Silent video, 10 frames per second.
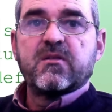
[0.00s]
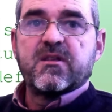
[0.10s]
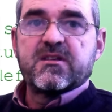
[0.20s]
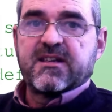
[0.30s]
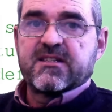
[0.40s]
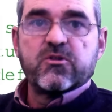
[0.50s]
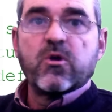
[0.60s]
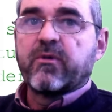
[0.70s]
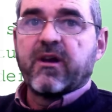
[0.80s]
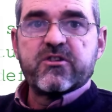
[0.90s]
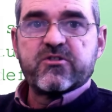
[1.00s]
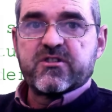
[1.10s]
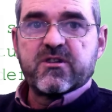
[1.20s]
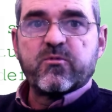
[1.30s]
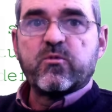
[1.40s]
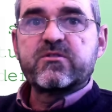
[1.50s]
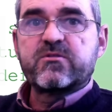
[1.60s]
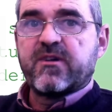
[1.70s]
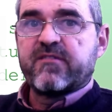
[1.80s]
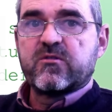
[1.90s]
This has no relationship
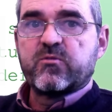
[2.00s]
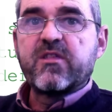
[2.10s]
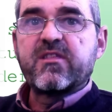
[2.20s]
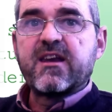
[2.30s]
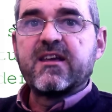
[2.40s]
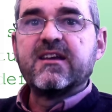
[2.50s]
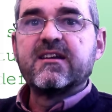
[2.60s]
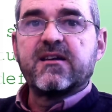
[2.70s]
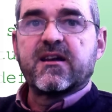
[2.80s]
whatsoever with any